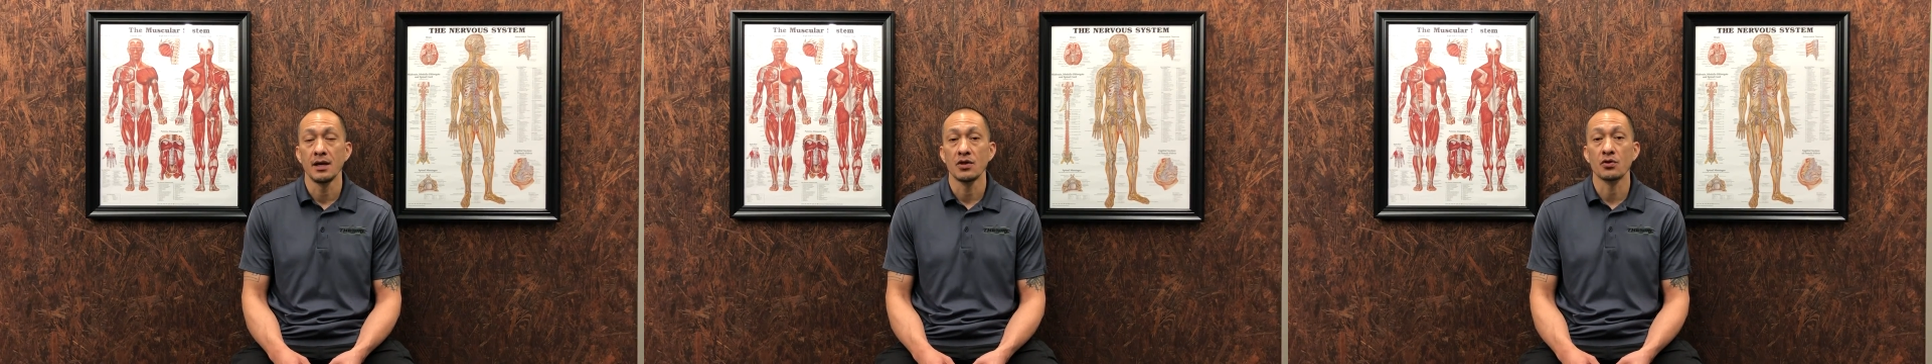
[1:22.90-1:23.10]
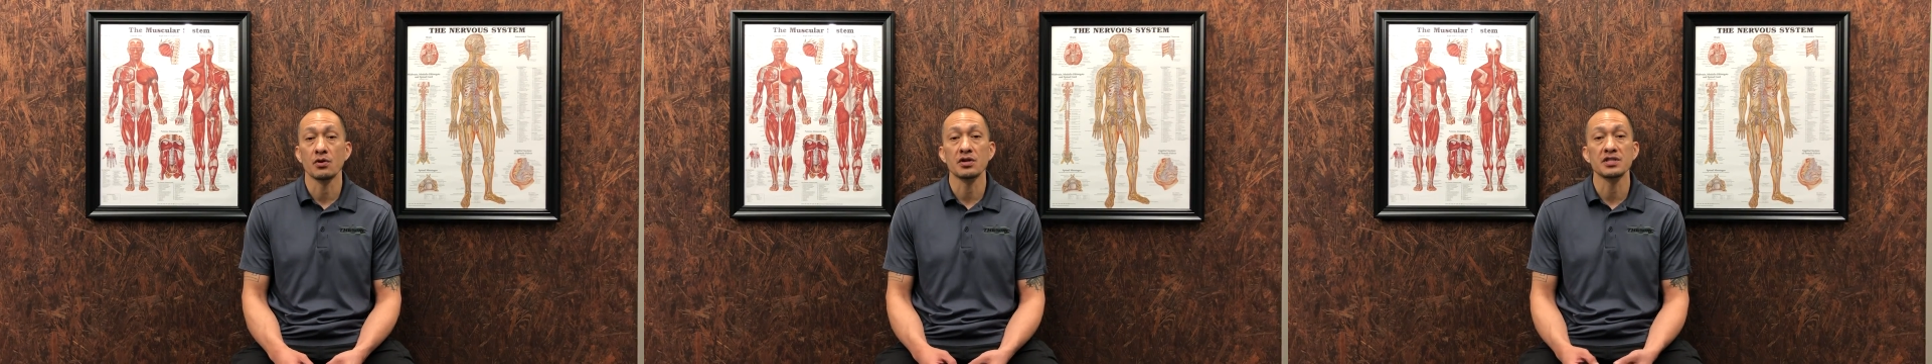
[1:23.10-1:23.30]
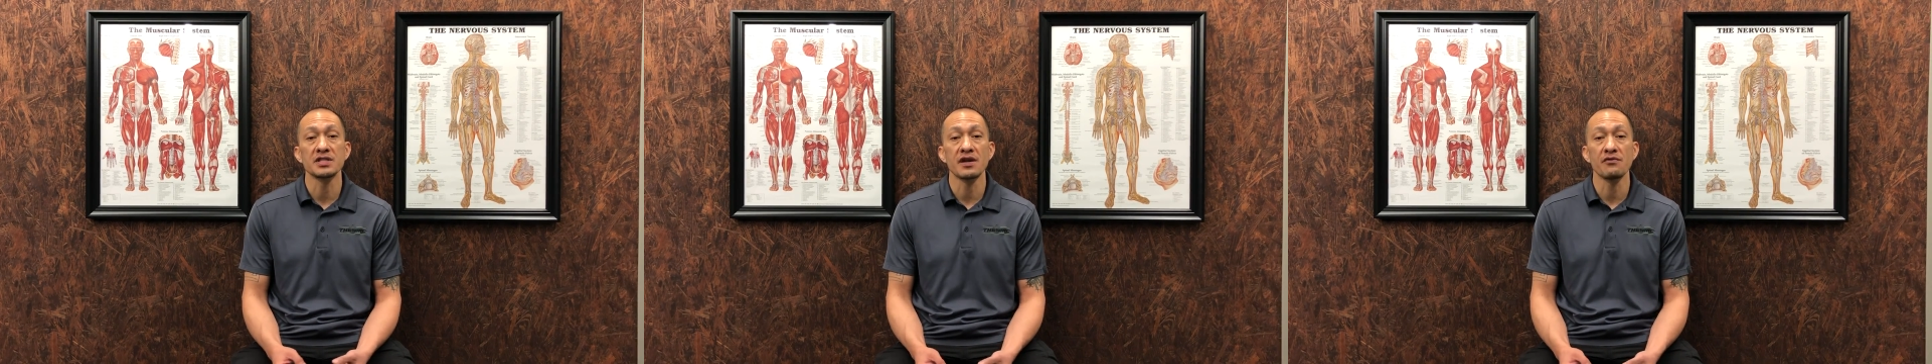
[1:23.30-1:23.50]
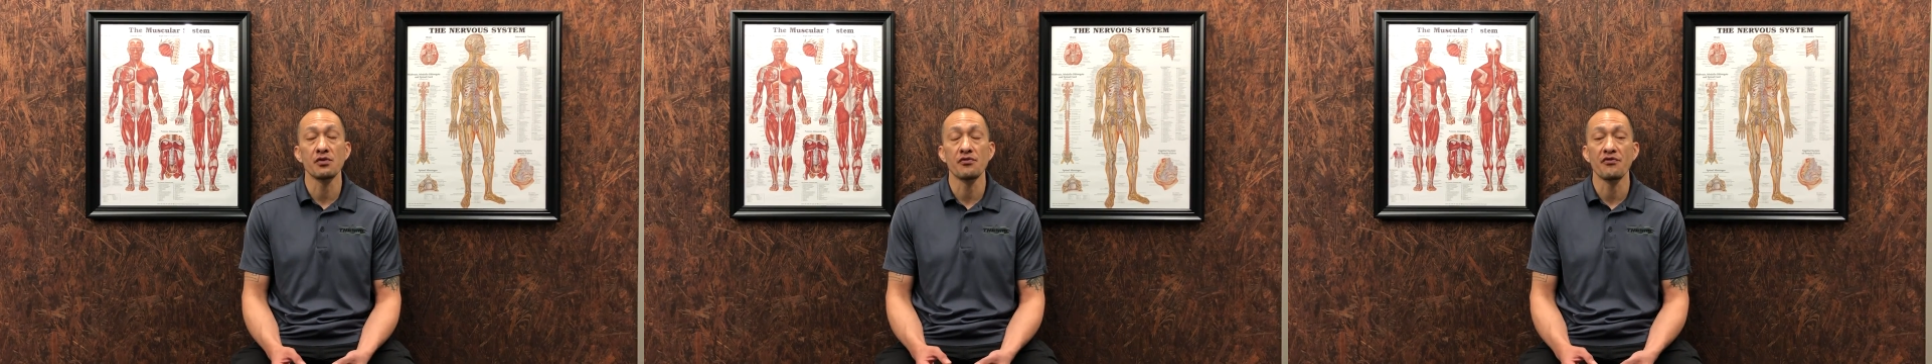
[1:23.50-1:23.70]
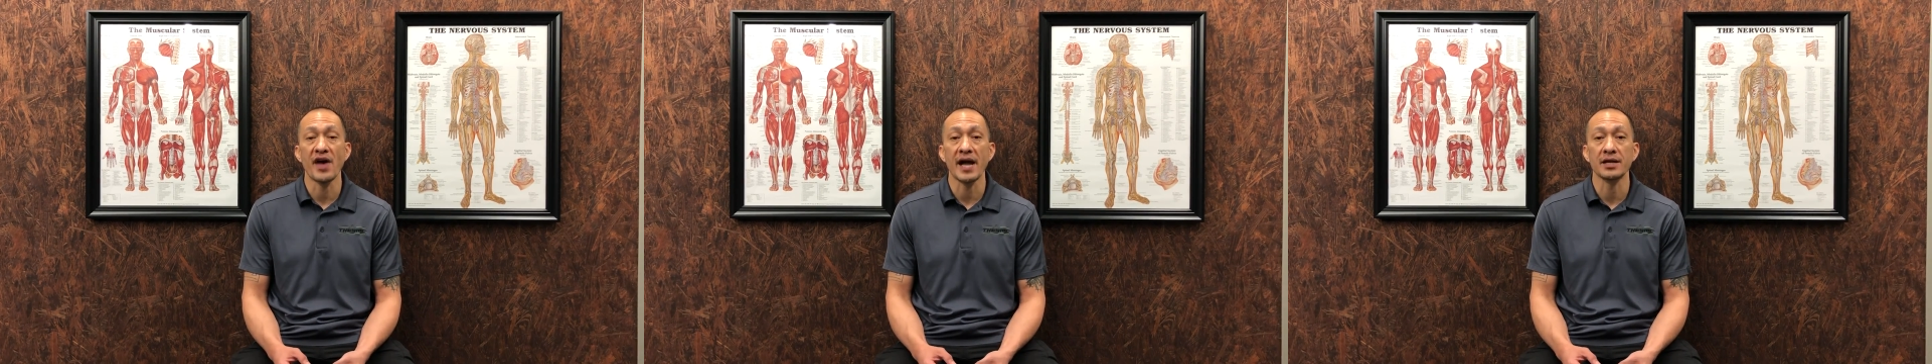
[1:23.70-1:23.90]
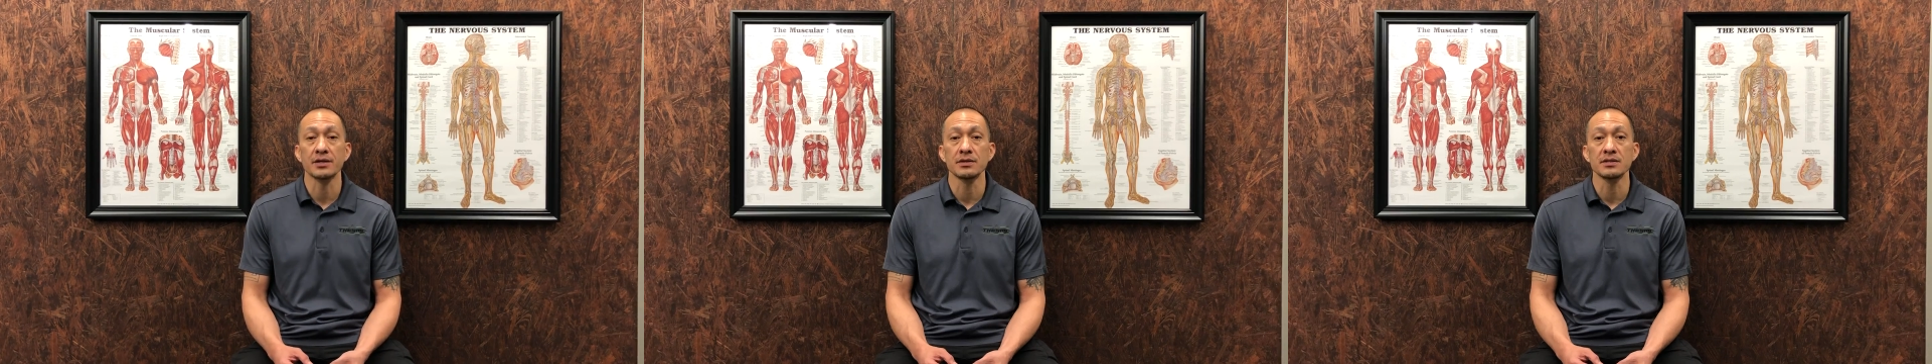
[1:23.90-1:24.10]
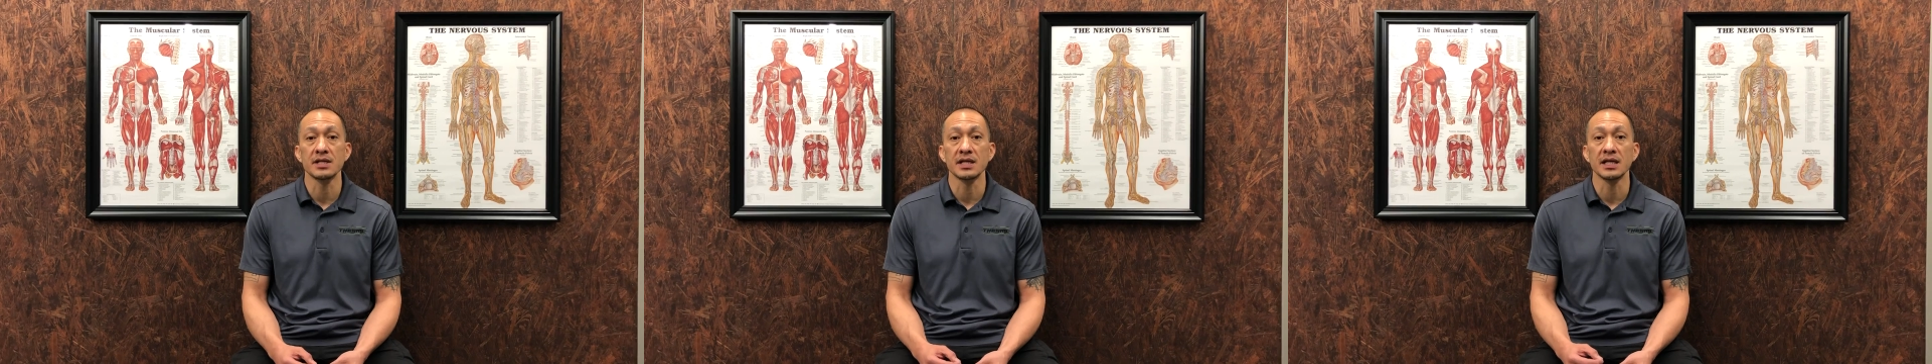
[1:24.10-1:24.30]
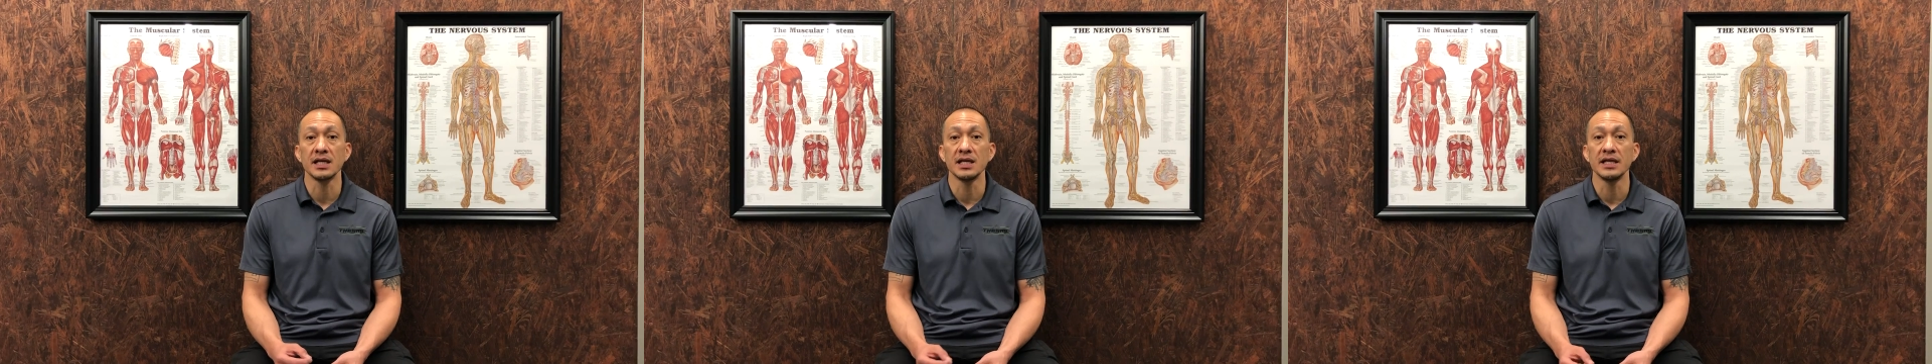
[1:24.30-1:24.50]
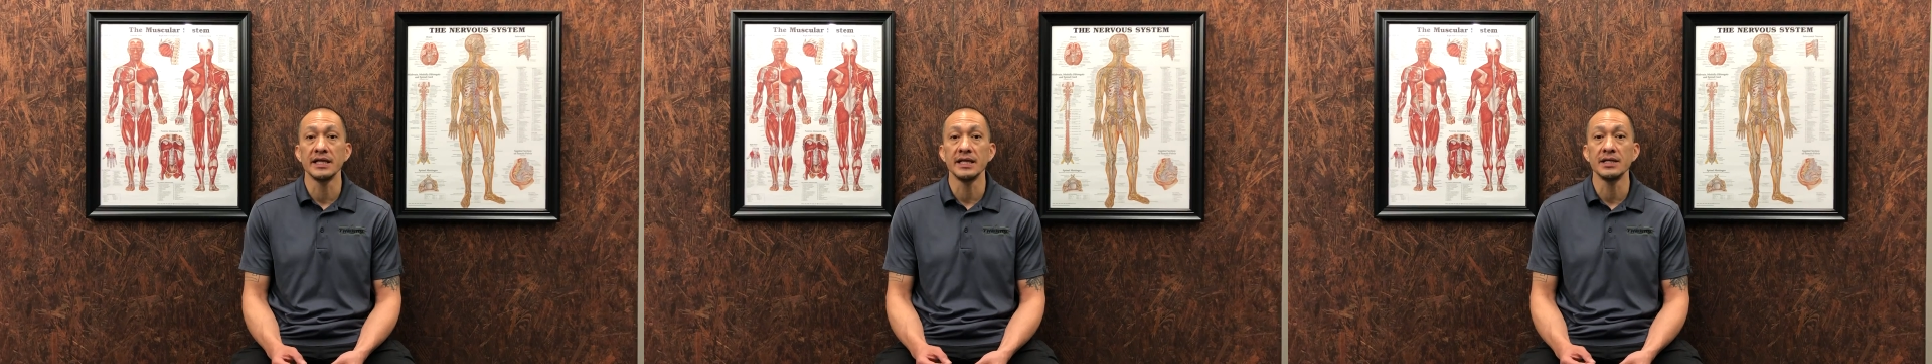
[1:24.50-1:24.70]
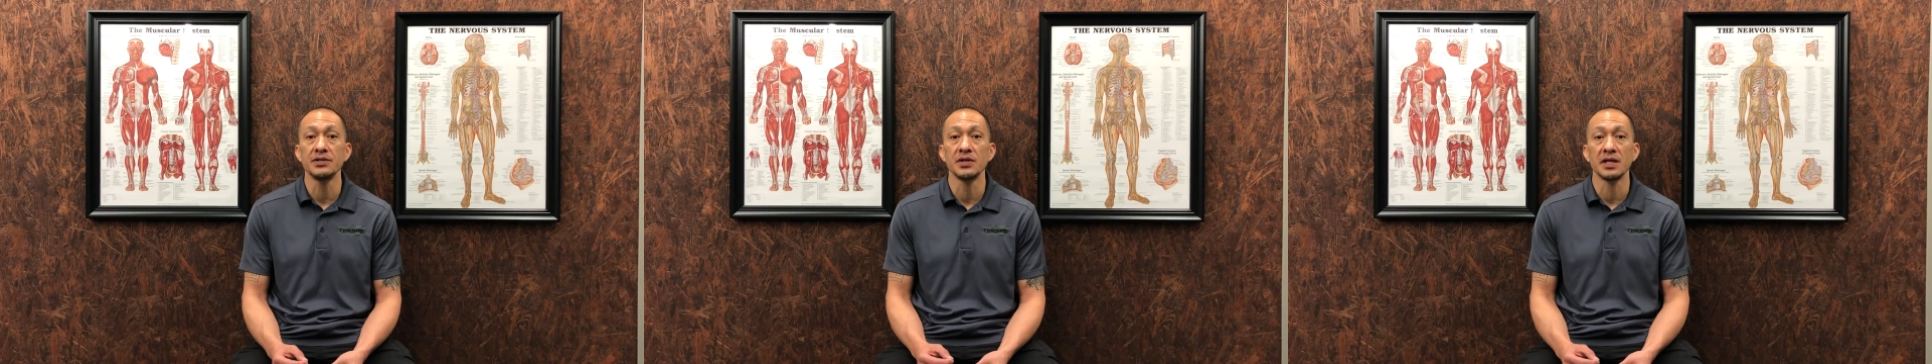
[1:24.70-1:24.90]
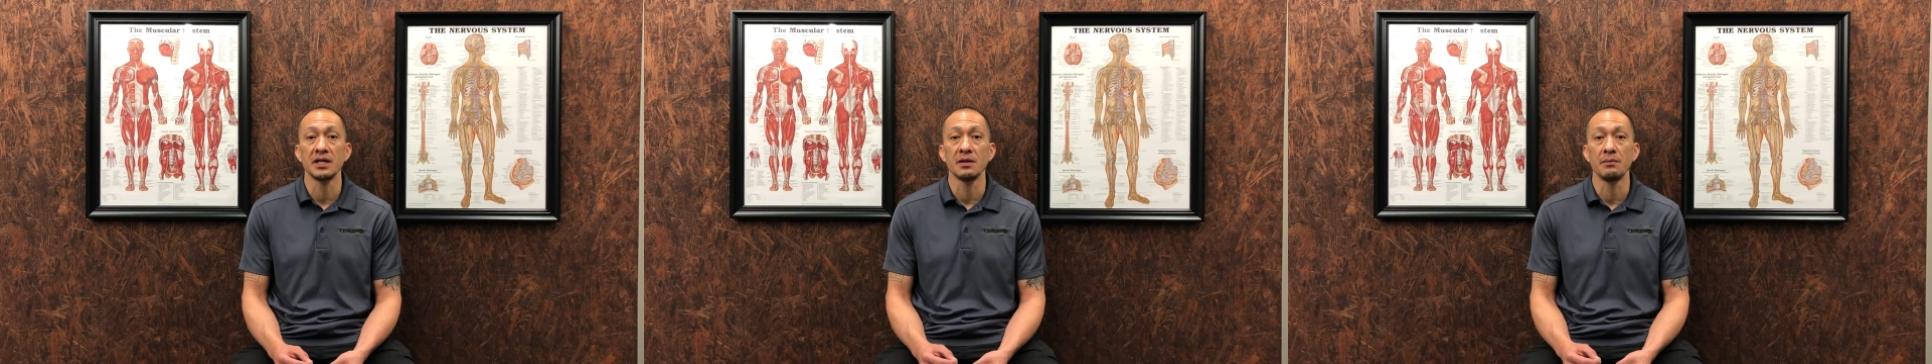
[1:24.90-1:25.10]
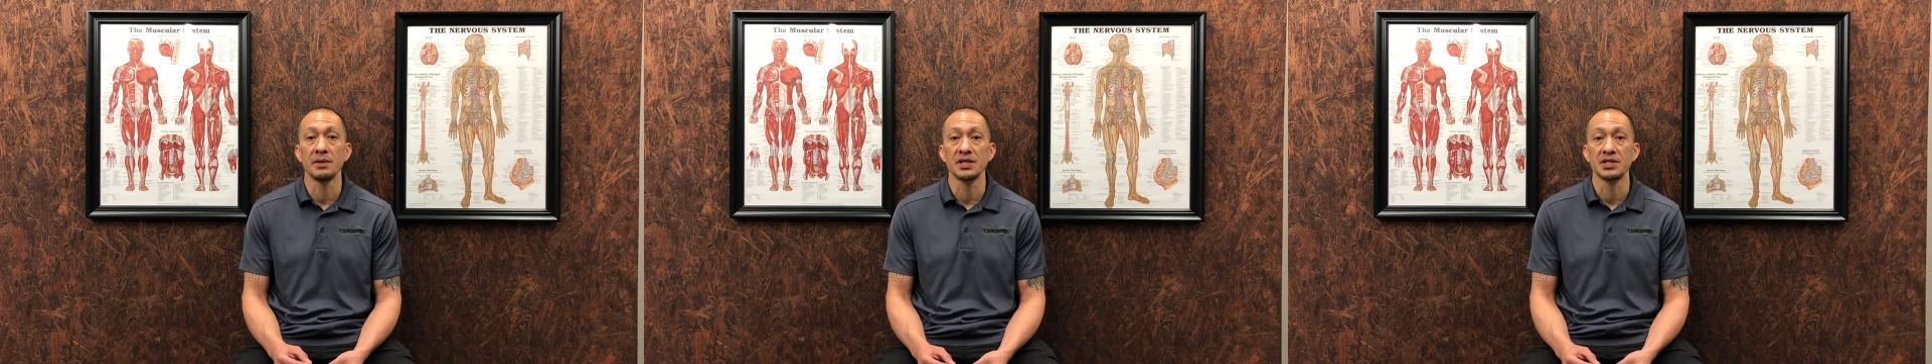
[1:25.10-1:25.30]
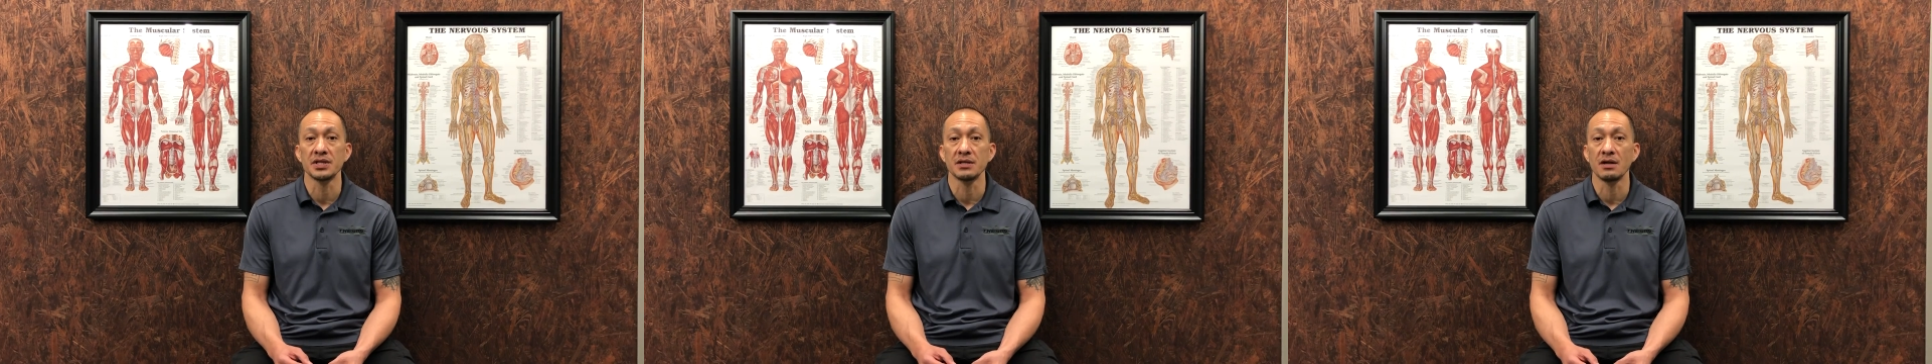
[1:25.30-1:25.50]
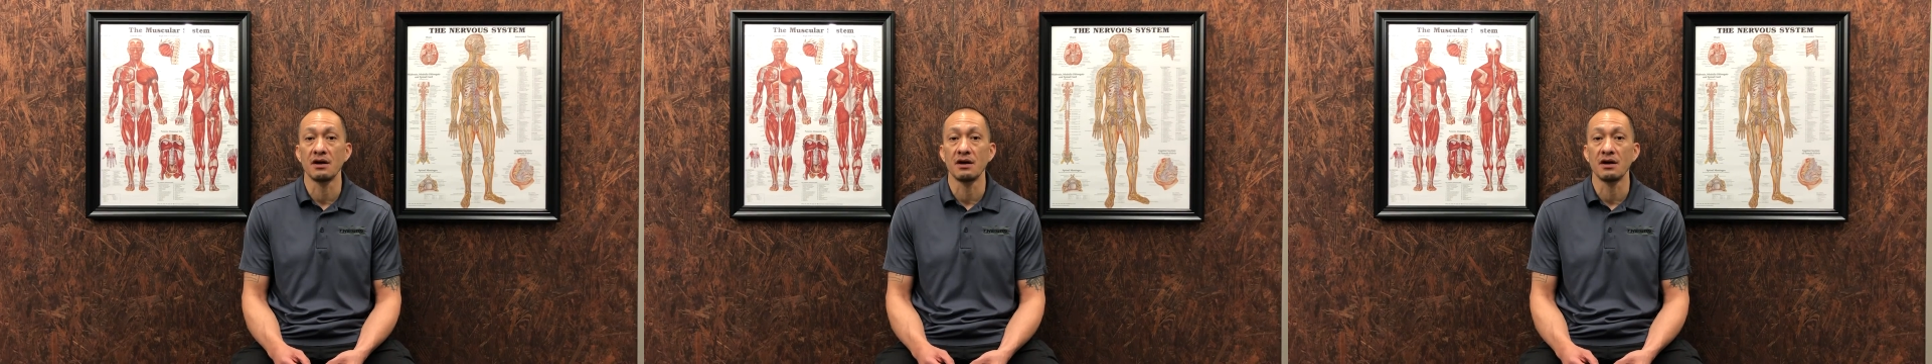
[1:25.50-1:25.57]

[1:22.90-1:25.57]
There are several factors that can lead to inhibition